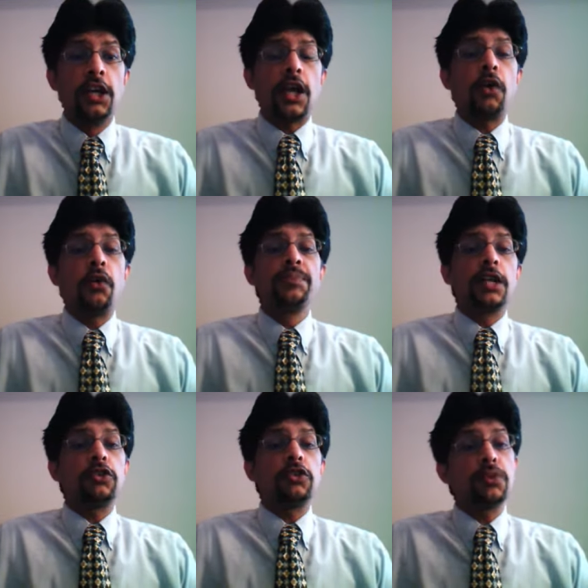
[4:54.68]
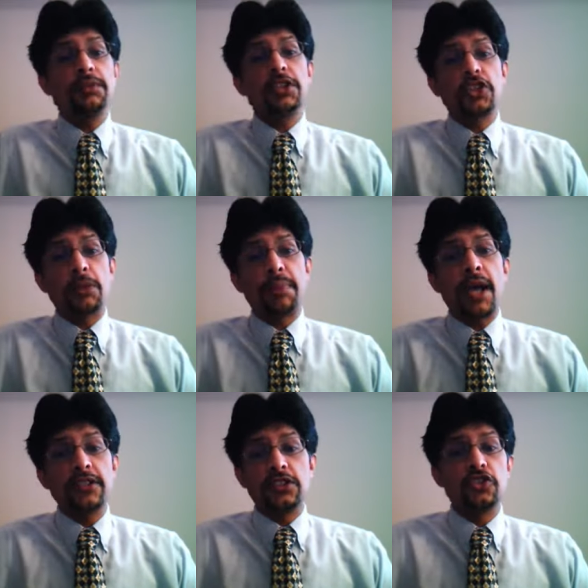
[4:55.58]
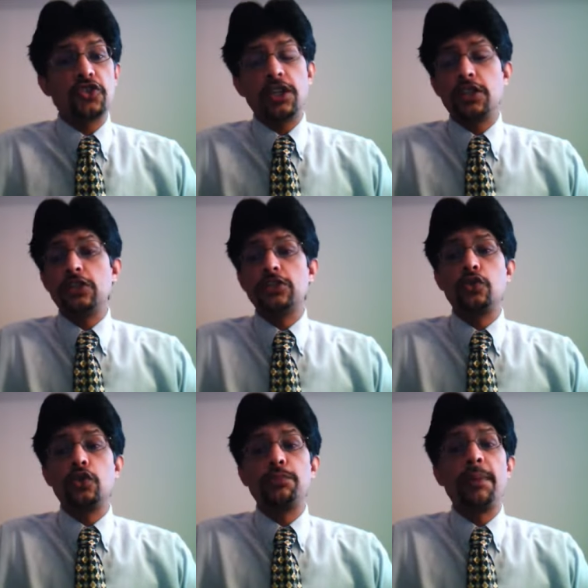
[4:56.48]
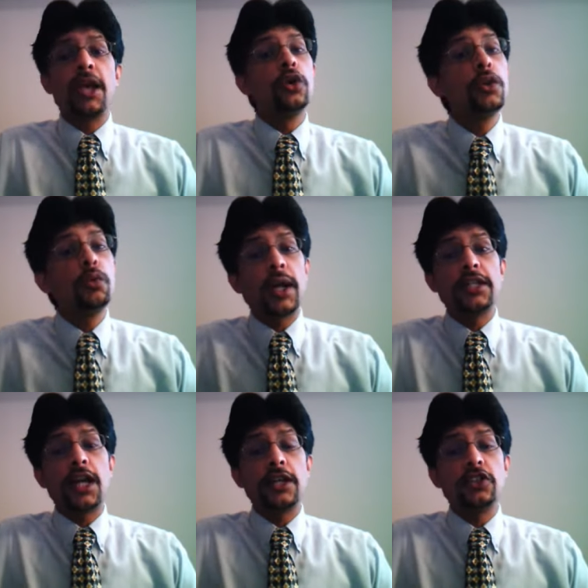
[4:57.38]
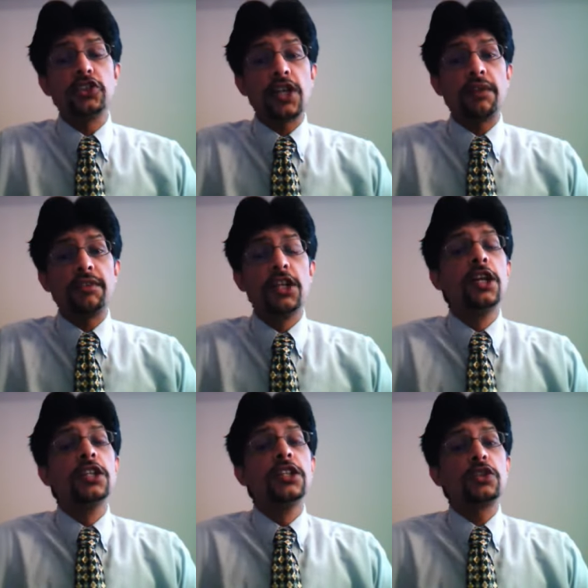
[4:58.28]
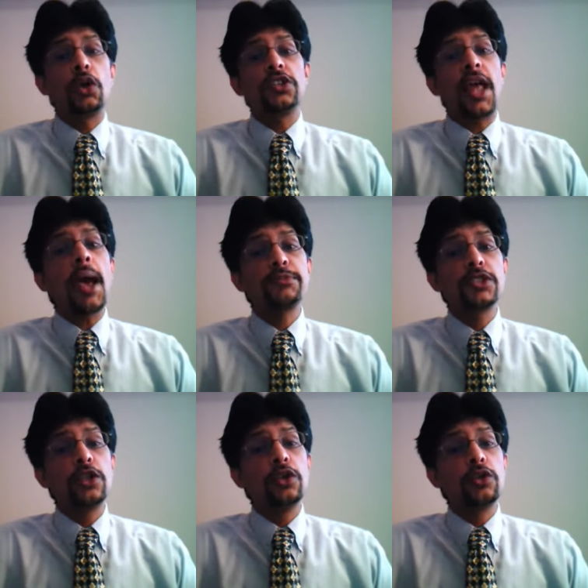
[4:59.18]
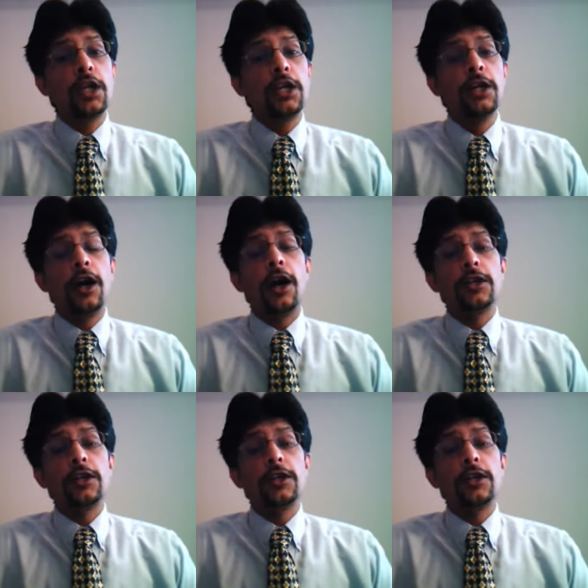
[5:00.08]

Now, it was very, very surprising the Sri Lankans could make only 197. This was an absolutely uh,